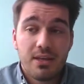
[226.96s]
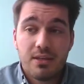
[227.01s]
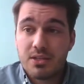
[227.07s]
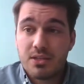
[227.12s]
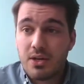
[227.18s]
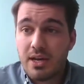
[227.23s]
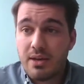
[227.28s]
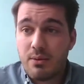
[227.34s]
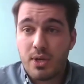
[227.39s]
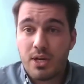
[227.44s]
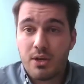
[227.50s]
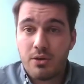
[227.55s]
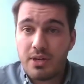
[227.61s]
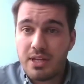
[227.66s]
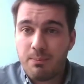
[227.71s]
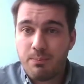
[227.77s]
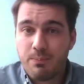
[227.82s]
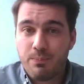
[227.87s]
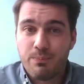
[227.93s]
So I will
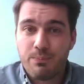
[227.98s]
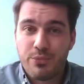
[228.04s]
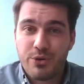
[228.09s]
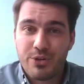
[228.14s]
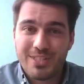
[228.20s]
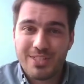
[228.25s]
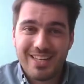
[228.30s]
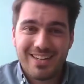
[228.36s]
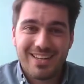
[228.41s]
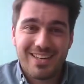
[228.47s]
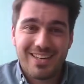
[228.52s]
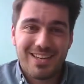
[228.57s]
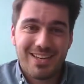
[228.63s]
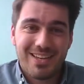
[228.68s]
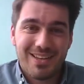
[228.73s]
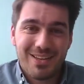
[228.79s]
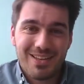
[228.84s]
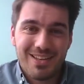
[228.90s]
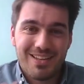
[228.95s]
only present
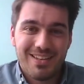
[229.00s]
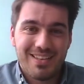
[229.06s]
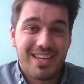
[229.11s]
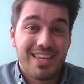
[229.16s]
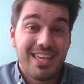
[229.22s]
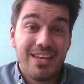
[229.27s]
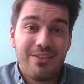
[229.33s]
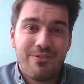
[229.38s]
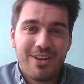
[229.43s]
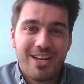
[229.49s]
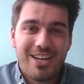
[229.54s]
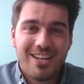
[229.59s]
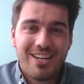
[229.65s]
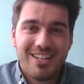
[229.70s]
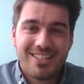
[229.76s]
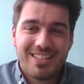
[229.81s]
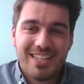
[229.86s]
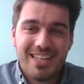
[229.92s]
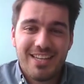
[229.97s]
the key
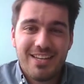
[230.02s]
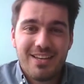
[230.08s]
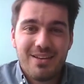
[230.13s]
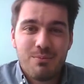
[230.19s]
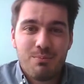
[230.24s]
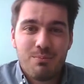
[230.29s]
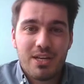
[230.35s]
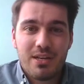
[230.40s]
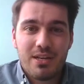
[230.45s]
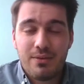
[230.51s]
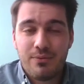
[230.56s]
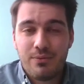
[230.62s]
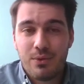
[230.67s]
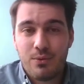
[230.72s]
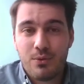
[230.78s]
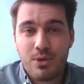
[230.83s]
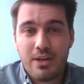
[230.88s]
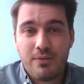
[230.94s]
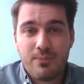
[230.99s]
findings here, but if
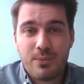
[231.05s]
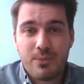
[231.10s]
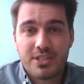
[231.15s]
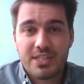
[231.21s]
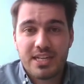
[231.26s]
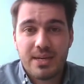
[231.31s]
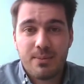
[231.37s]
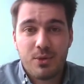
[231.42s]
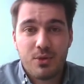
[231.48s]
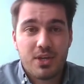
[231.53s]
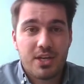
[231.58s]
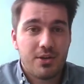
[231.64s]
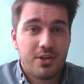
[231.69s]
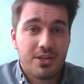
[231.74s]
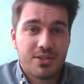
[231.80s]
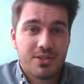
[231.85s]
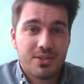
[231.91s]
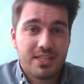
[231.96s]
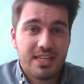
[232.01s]
you have more time, you can
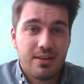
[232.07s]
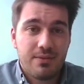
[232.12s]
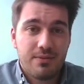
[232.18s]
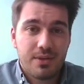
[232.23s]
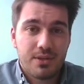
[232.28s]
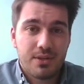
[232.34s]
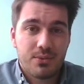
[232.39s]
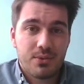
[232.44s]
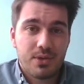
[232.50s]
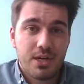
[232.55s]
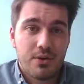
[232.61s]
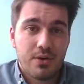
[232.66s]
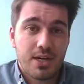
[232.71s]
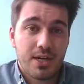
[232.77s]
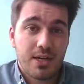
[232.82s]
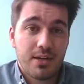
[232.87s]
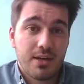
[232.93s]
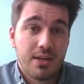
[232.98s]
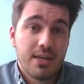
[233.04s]
also delve into
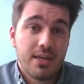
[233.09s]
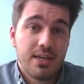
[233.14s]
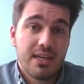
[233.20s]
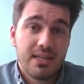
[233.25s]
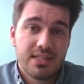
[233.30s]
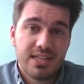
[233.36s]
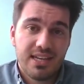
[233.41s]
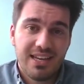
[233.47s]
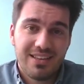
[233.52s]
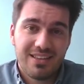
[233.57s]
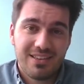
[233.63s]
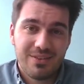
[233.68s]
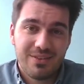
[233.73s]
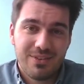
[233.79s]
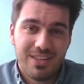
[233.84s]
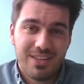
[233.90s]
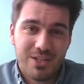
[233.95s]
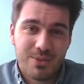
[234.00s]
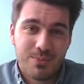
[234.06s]
our
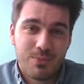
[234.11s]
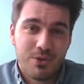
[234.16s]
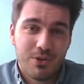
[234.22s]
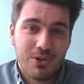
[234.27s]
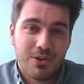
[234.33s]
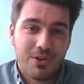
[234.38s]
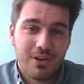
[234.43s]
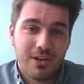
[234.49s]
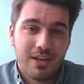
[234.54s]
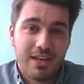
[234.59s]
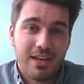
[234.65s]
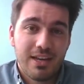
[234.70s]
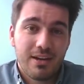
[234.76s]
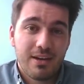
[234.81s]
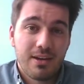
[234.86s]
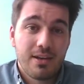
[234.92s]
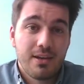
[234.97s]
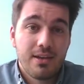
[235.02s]
interactive dashboard online.